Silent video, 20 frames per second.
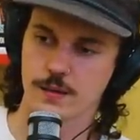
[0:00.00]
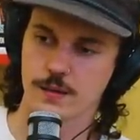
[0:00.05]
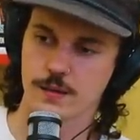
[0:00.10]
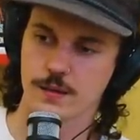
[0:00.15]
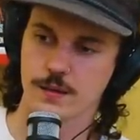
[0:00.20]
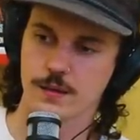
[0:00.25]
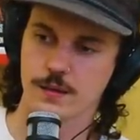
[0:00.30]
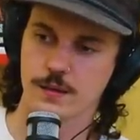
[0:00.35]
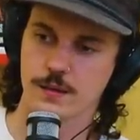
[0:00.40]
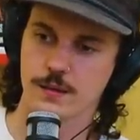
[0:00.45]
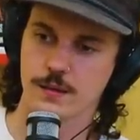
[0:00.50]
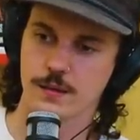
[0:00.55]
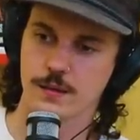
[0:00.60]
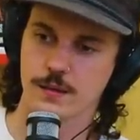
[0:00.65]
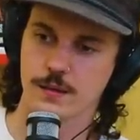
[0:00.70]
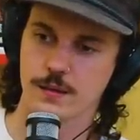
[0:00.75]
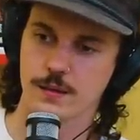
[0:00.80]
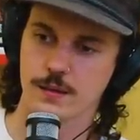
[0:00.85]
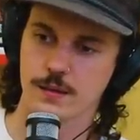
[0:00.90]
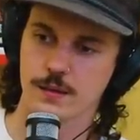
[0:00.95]

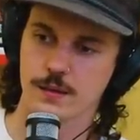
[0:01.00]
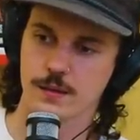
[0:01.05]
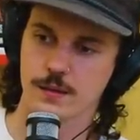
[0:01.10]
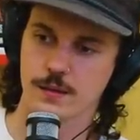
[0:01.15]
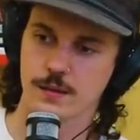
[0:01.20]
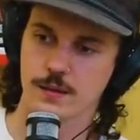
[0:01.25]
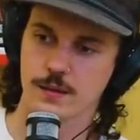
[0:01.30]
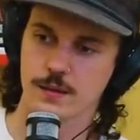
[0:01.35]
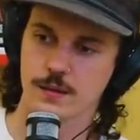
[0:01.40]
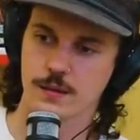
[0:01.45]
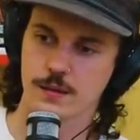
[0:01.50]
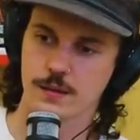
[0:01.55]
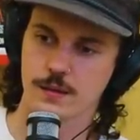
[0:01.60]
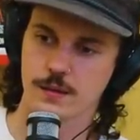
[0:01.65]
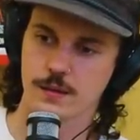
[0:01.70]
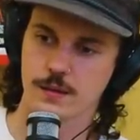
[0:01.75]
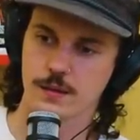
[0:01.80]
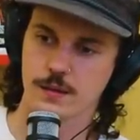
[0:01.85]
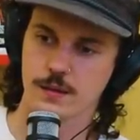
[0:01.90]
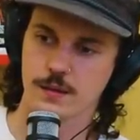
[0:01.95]
No one is speaking in this clip.